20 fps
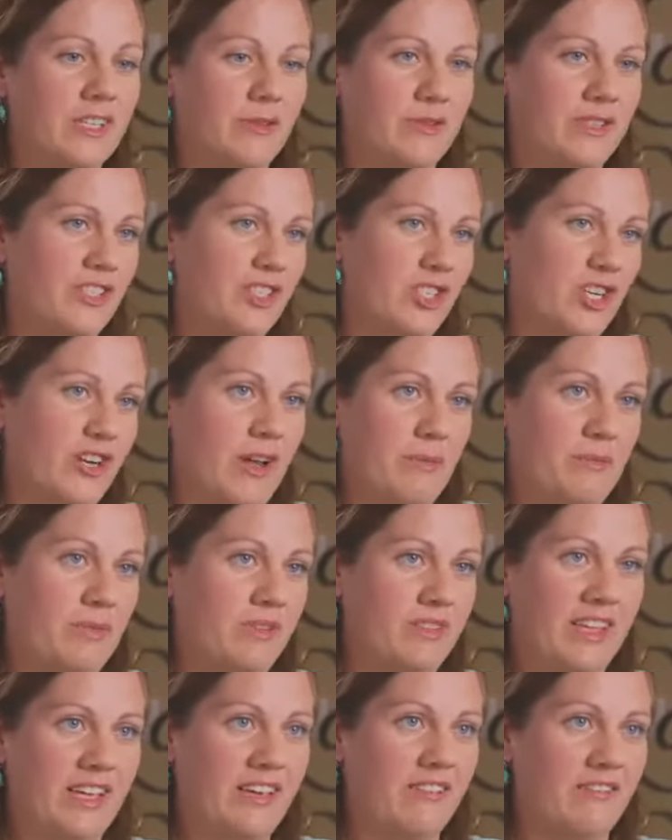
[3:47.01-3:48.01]
I wasn't sure I
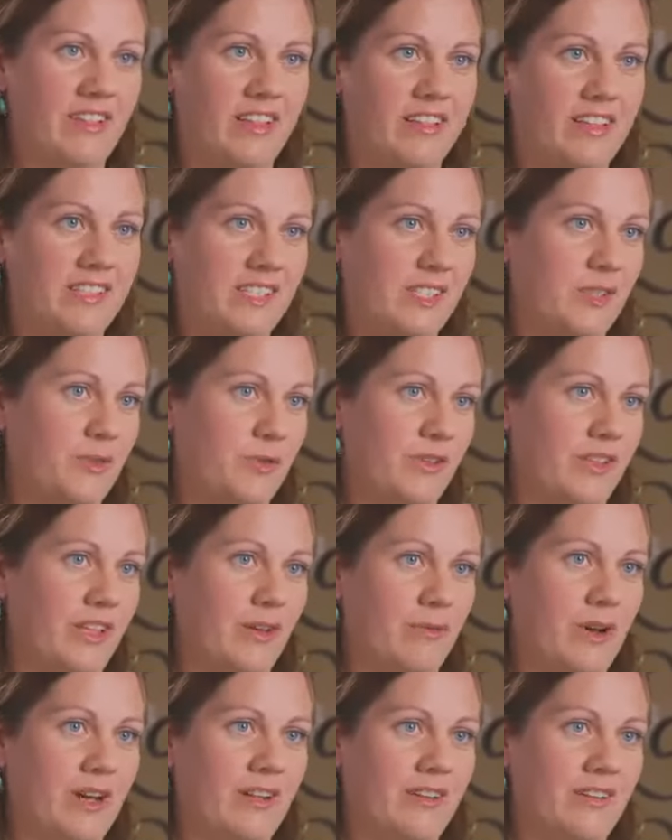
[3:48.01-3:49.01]
believed that this is really
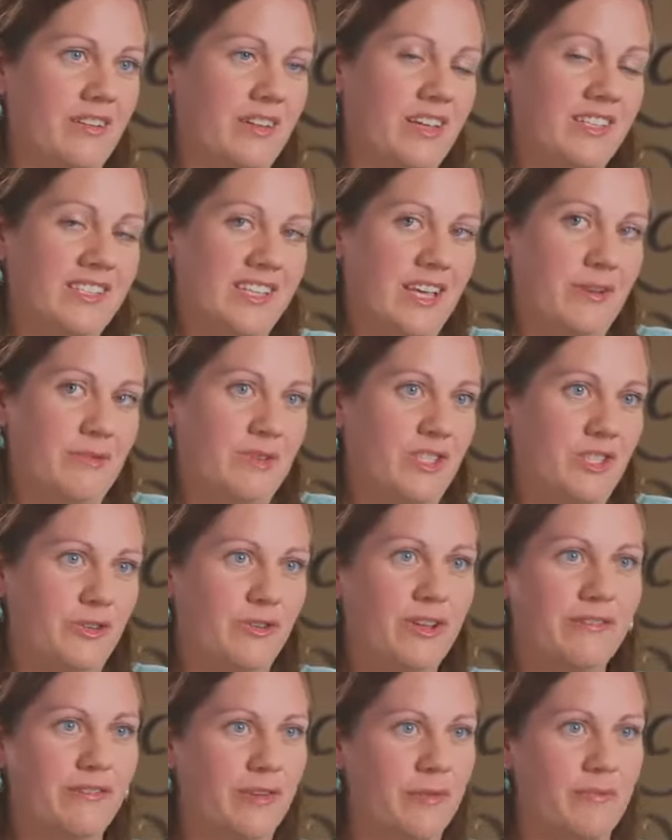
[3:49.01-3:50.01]
what ASEA was
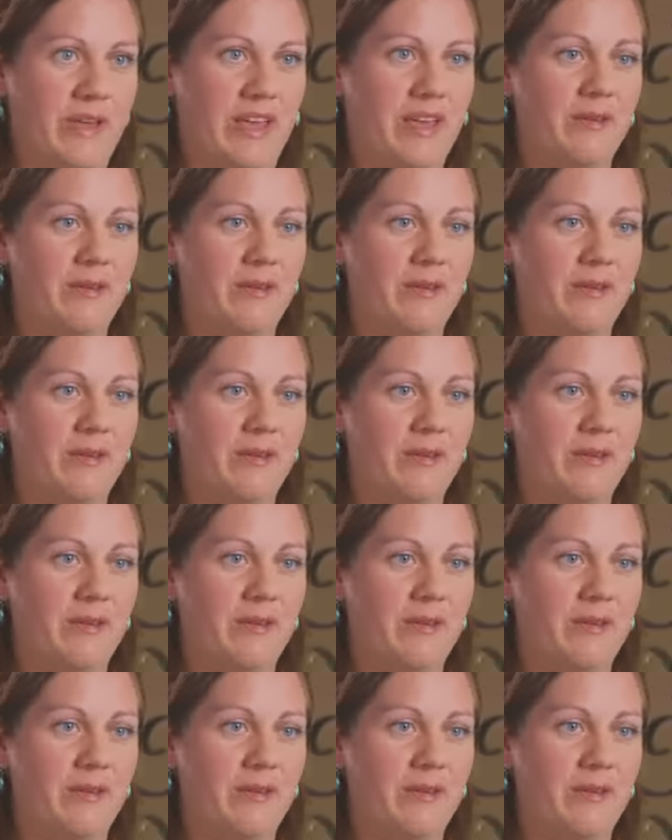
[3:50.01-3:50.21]
doing for me,